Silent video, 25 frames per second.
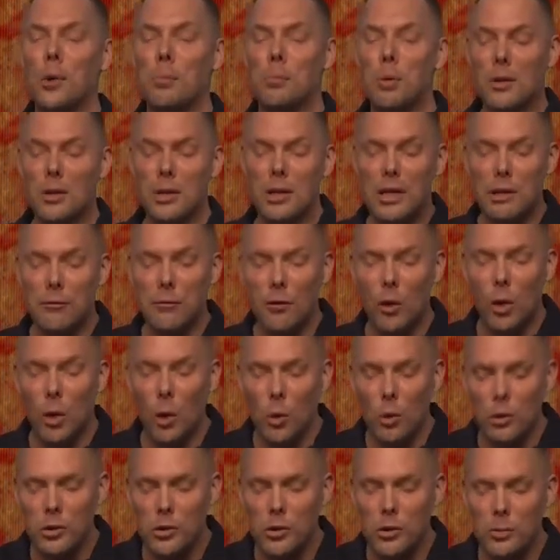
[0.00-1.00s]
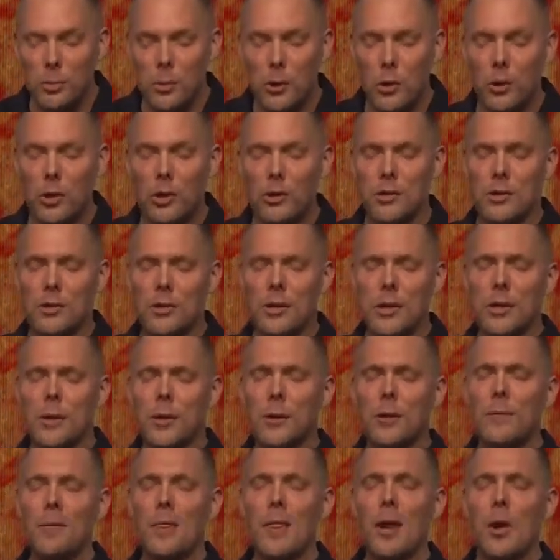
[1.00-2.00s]
We believe your Holy Spirit is
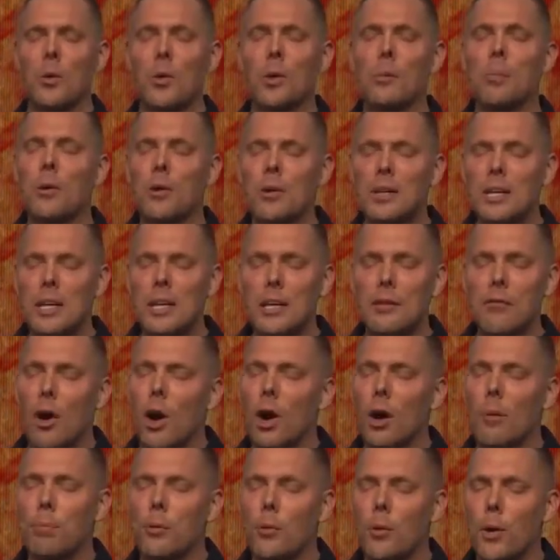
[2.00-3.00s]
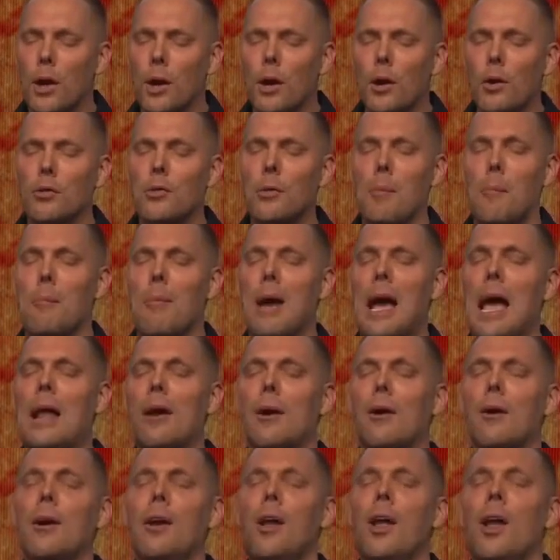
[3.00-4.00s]
here. We believe our prayers
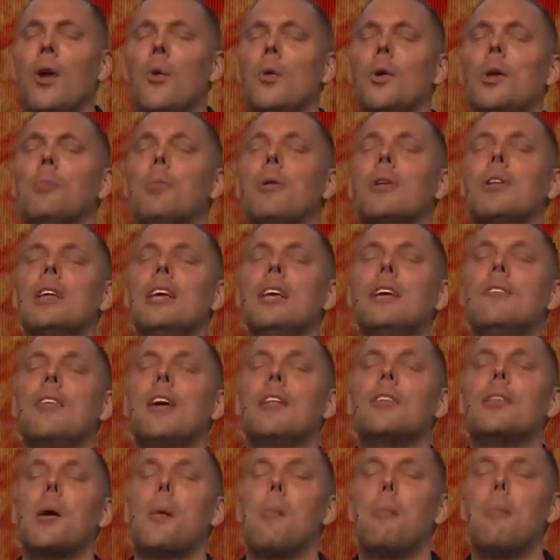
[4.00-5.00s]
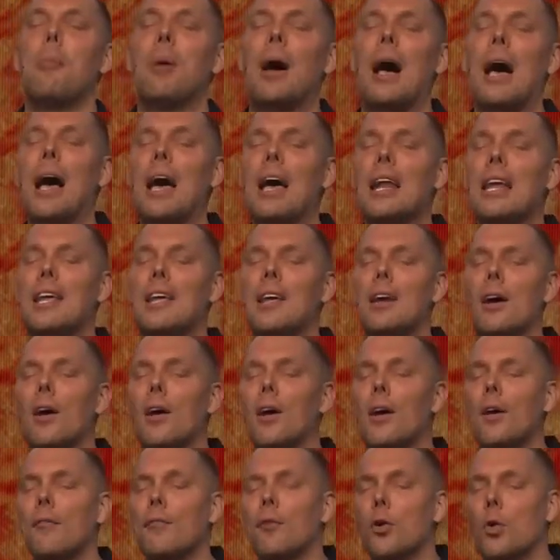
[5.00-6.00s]
matter. We believe that the body
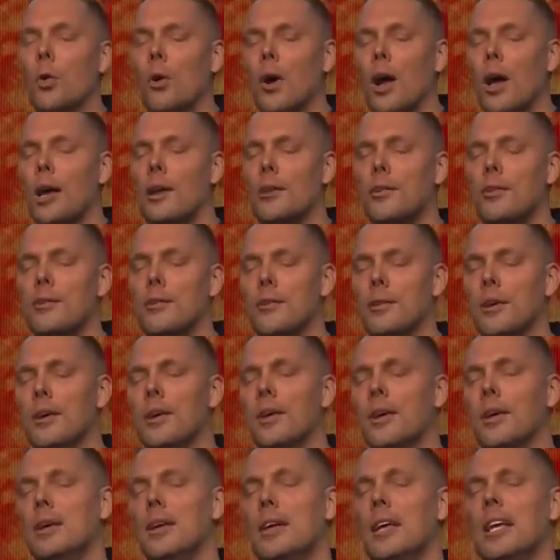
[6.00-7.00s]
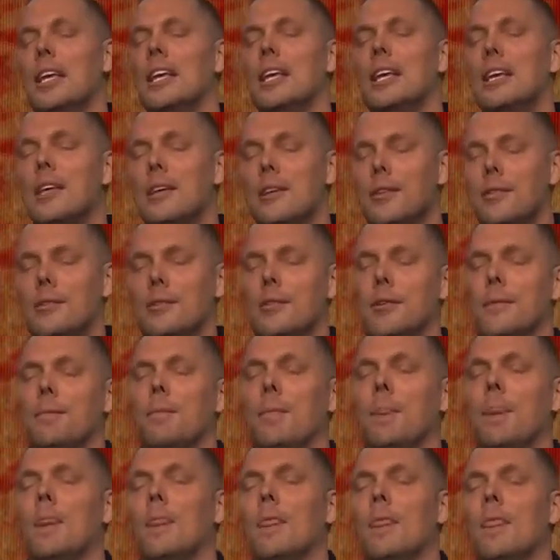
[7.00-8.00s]
of Christ is,
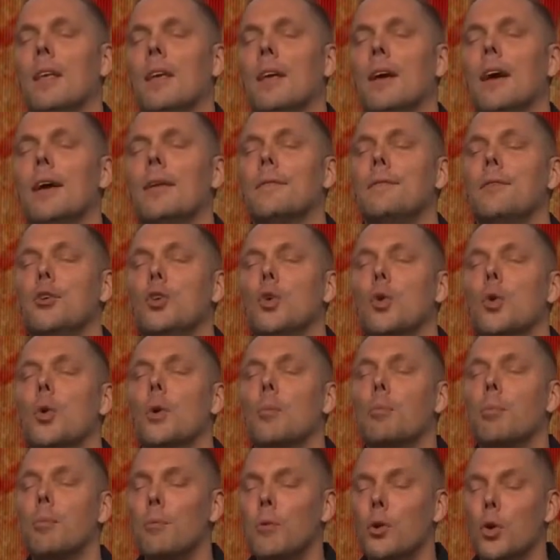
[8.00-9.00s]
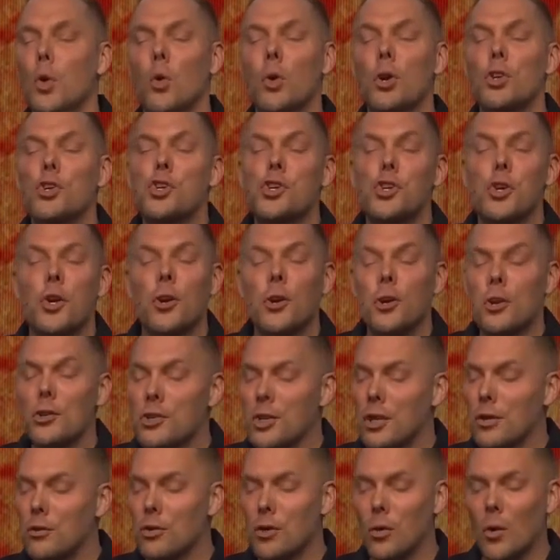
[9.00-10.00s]
God, your
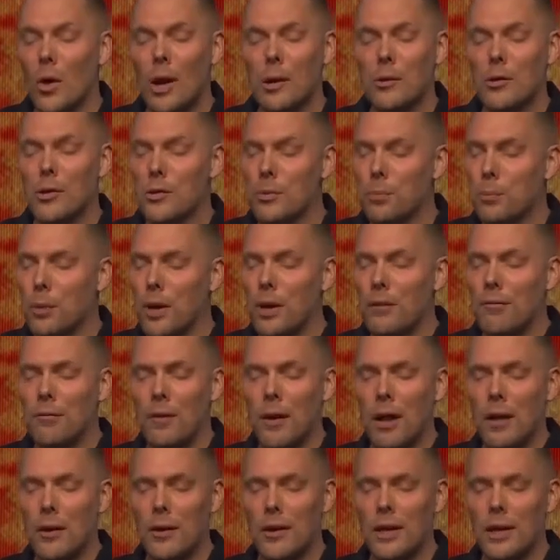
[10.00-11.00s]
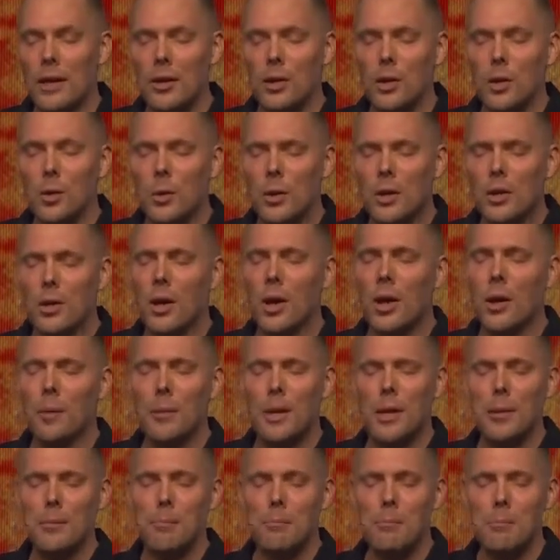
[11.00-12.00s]
church. And so I just pray, Father, that you would
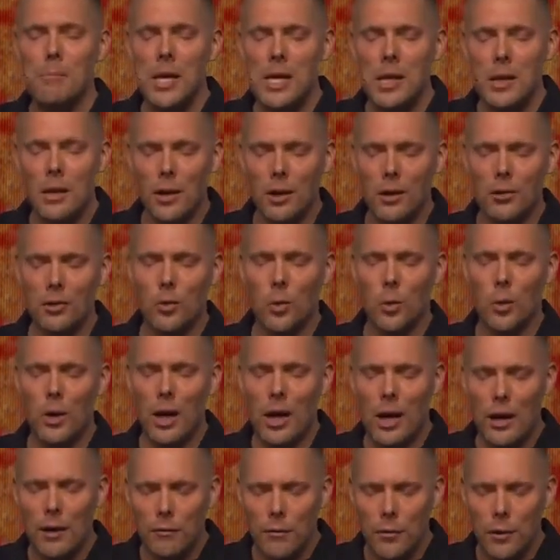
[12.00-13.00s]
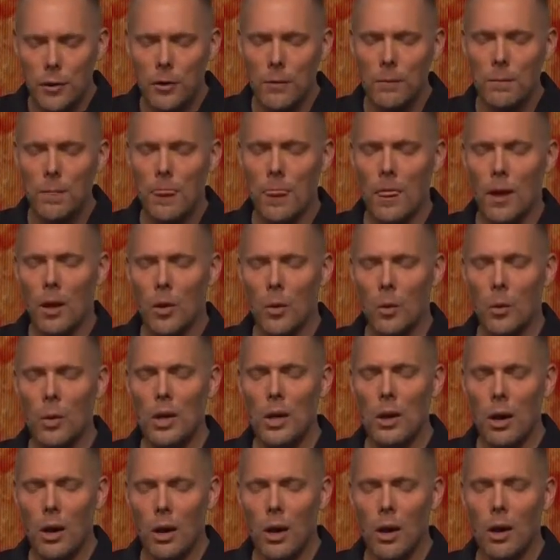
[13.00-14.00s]
come and meet us wherever
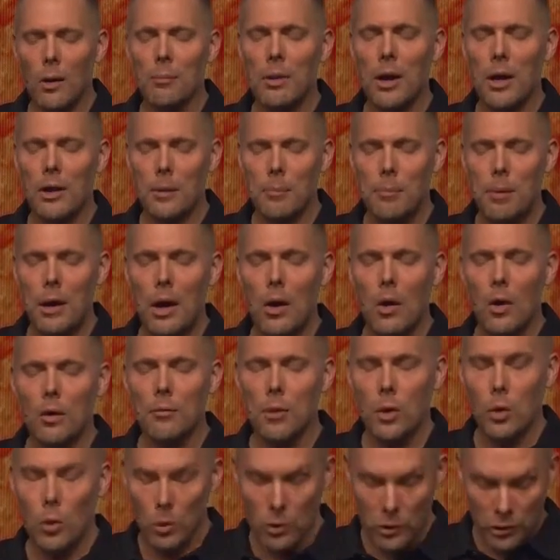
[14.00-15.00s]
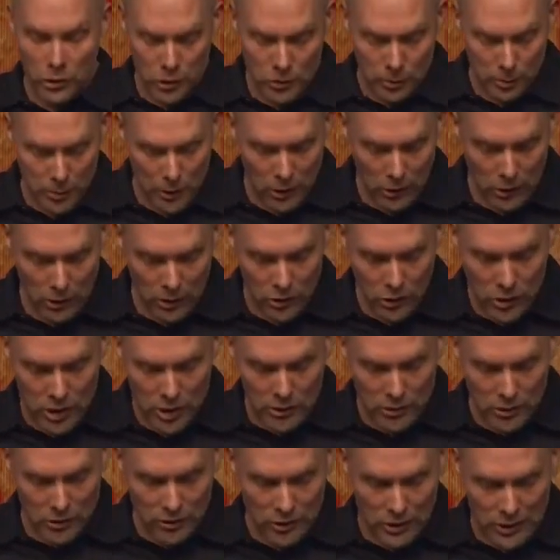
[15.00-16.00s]
we are by the power of your Holy Spirit in
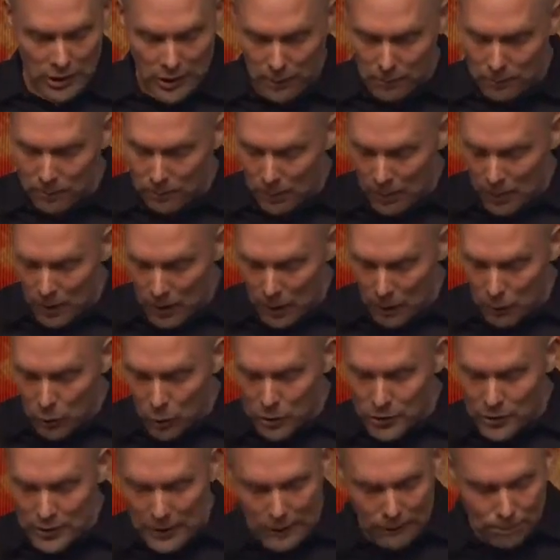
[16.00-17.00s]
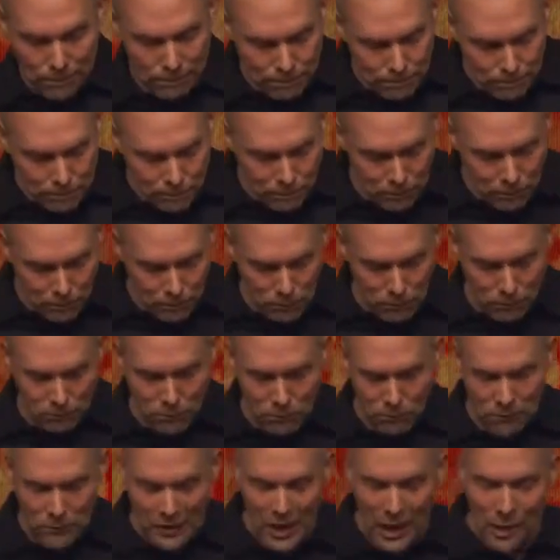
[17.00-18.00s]
Jesus' name. Everyone said,
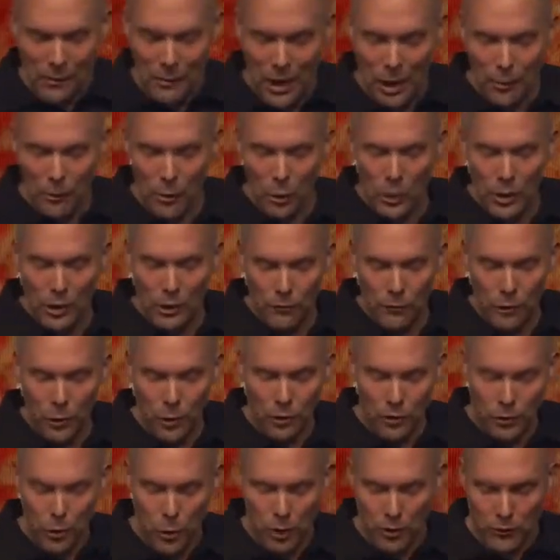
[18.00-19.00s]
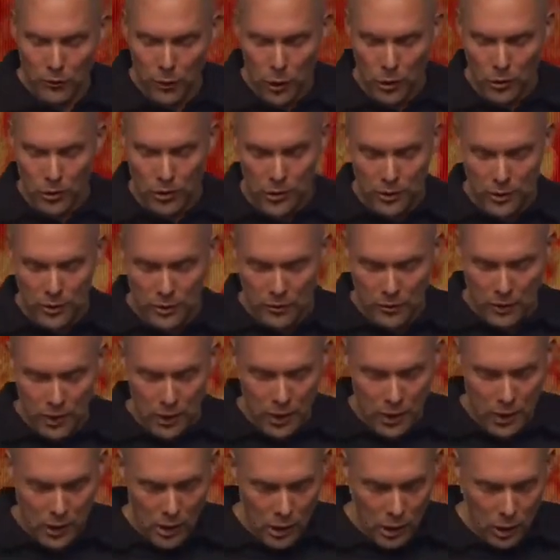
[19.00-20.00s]
amen. I'm going to read the first three verses of
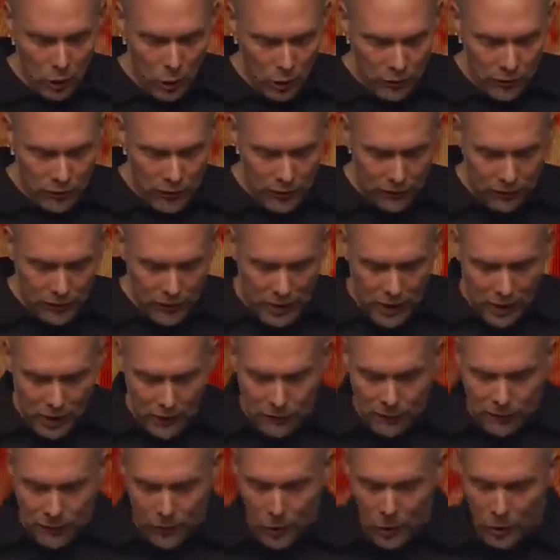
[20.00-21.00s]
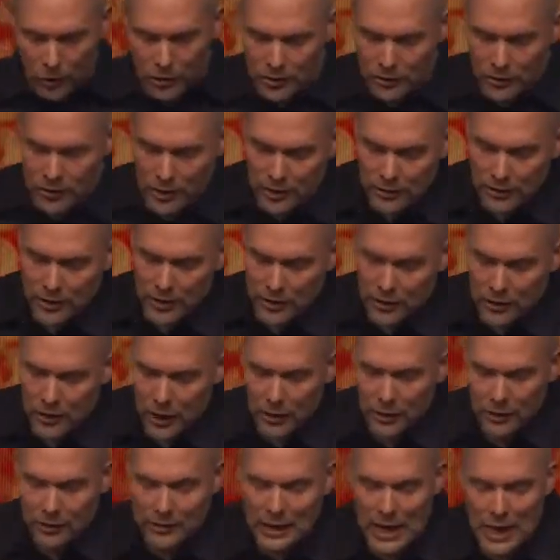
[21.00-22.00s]
Luke 15 first. It says this,
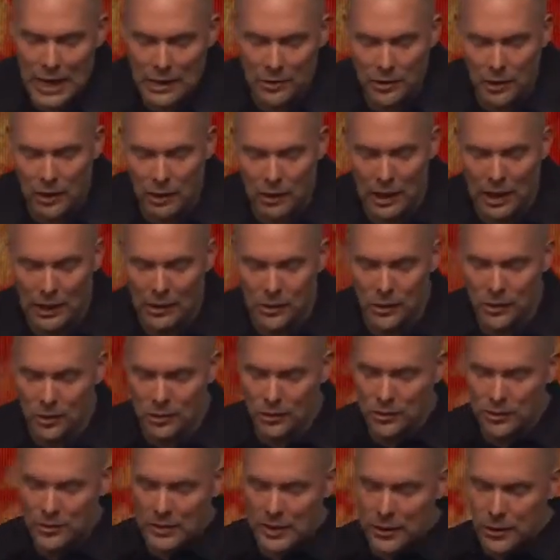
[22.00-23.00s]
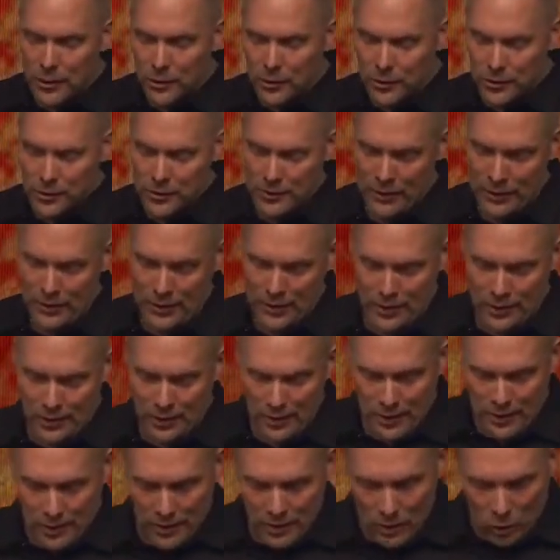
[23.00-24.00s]
"Now the tax collectors and sinners
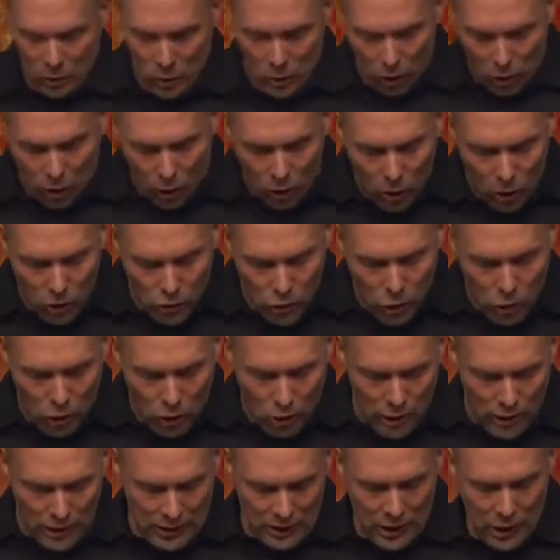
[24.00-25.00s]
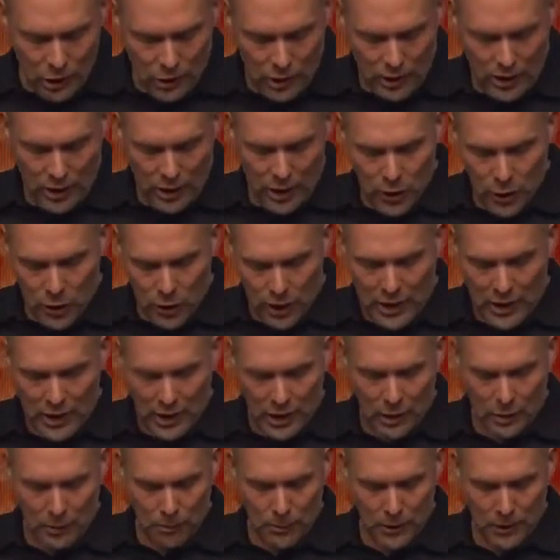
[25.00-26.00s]
were all drawing near to hear
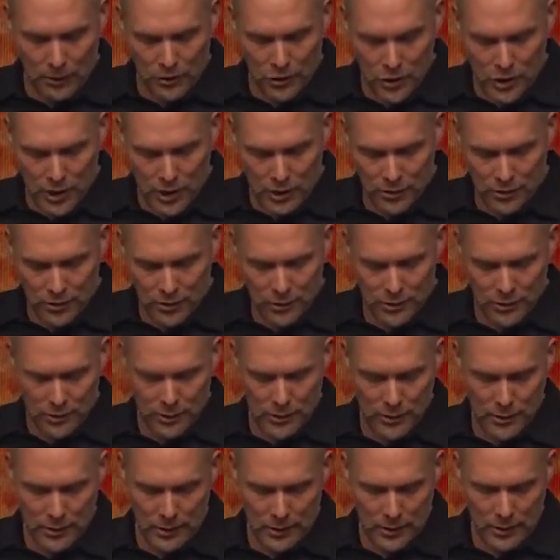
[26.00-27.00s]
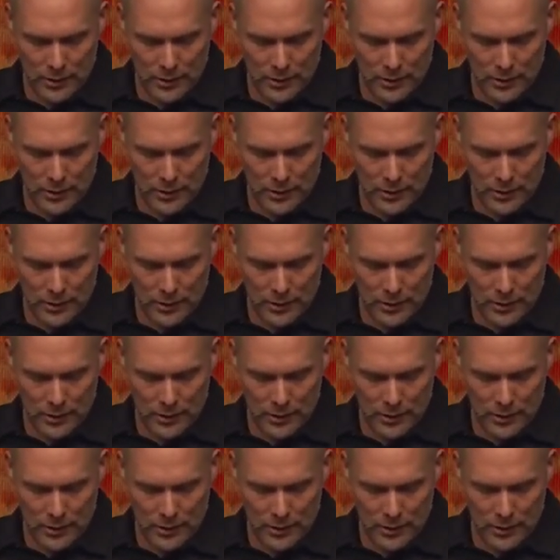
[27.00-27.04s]
him," that's Jesus.